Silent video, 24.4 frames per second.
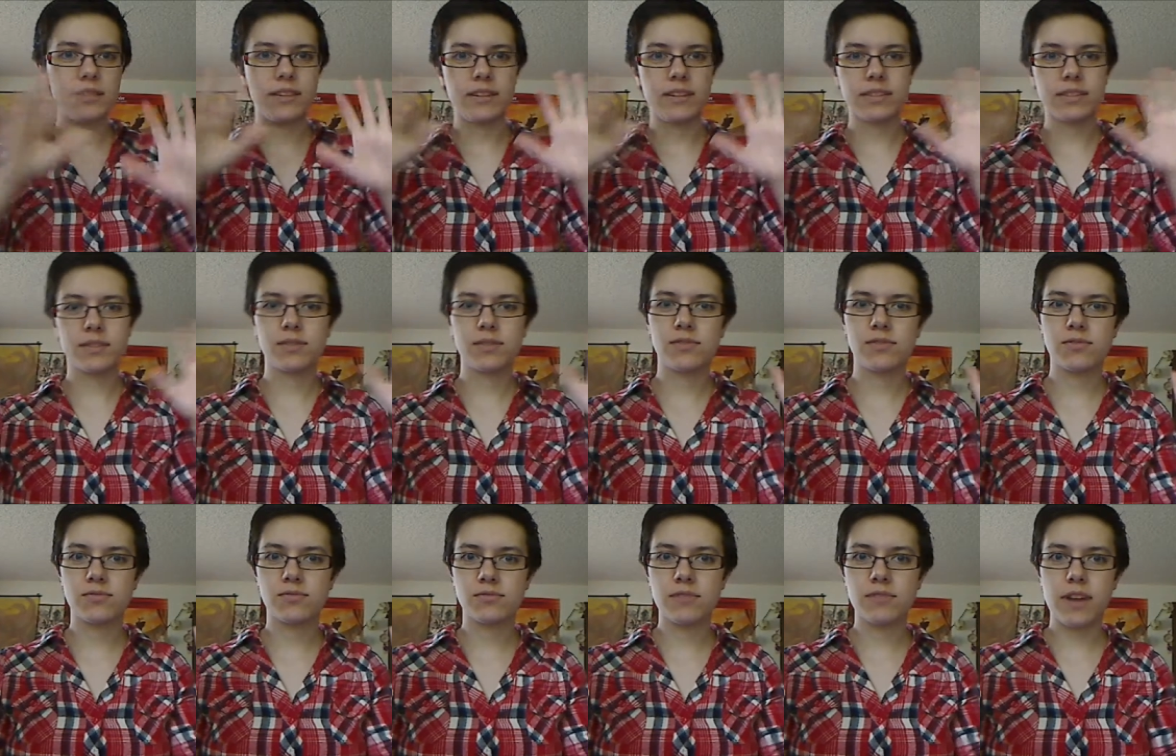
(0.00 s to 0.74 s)

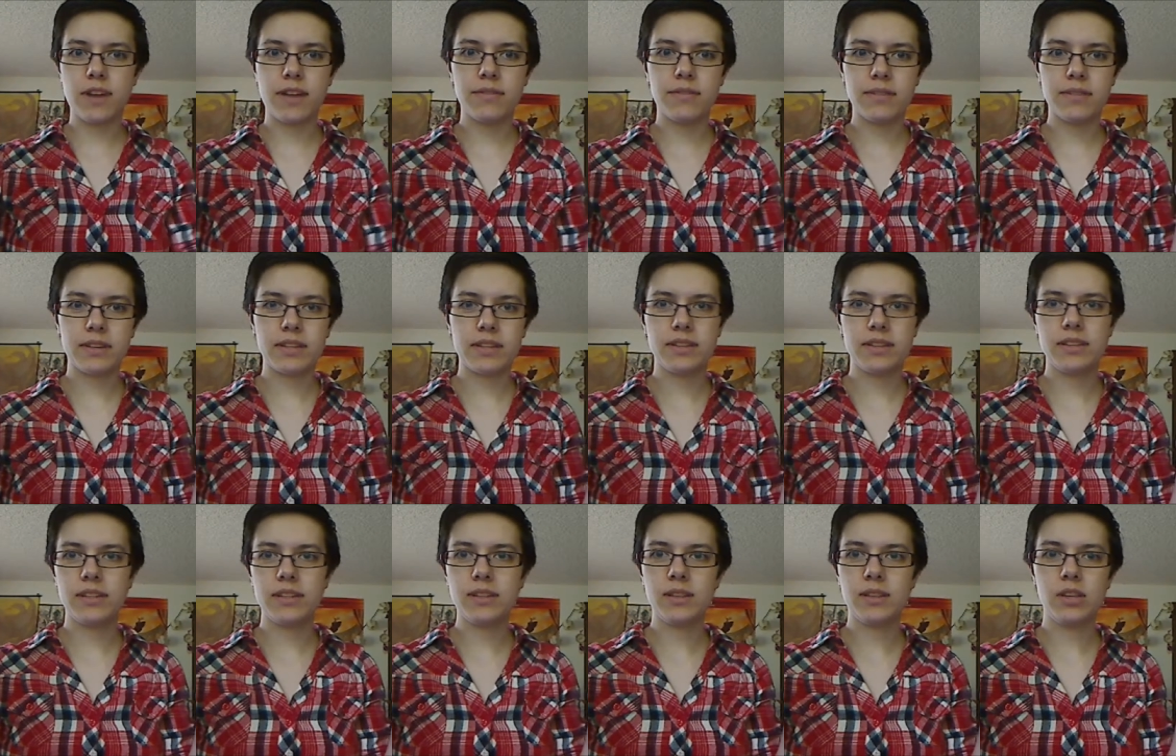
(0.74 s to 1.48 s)

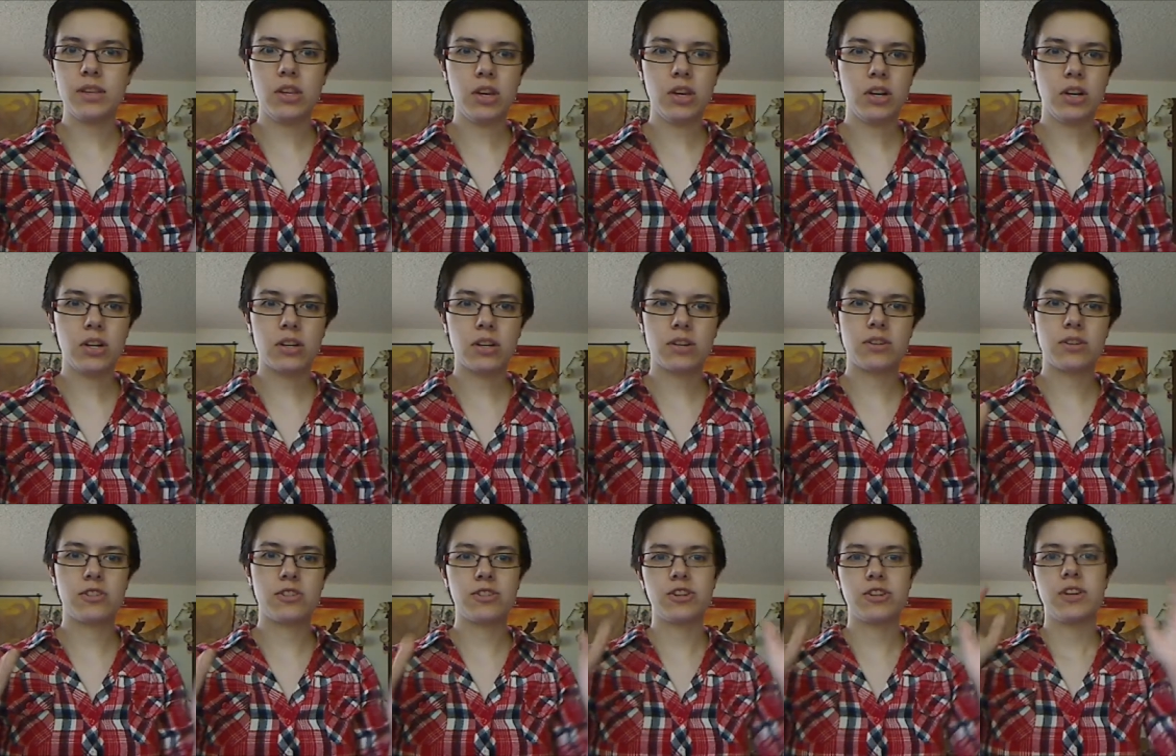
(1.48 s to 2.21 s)
extravagantly
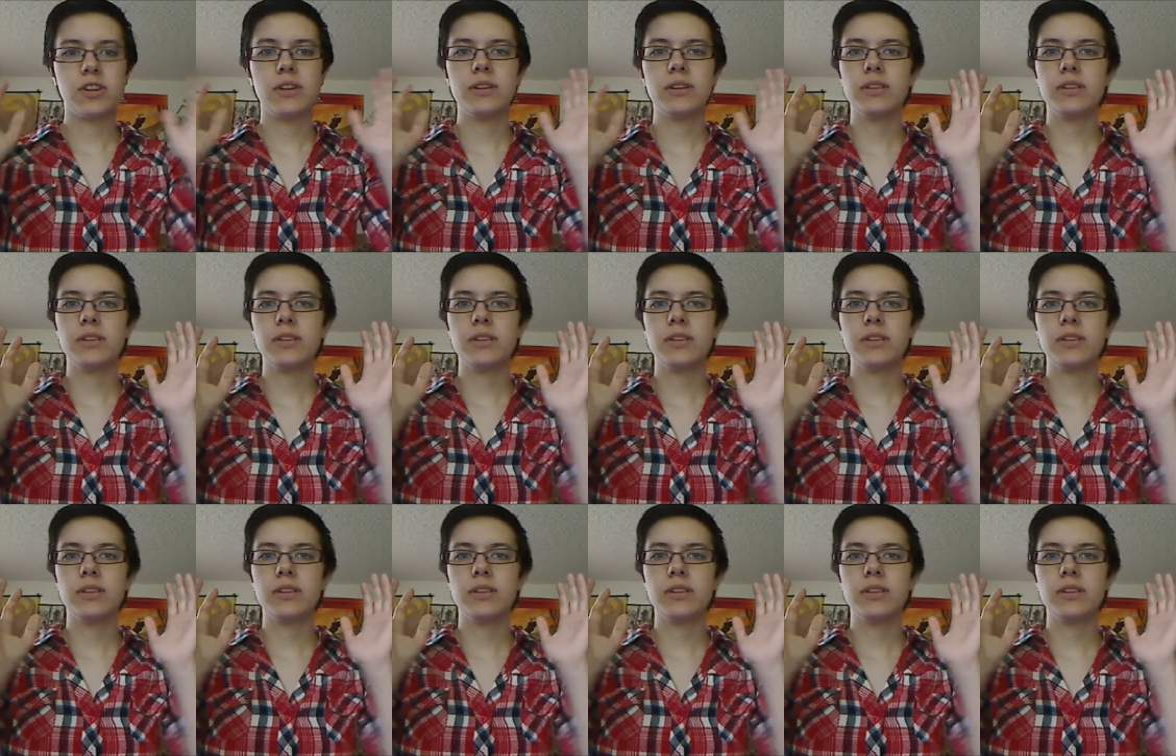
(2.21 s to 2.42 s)
large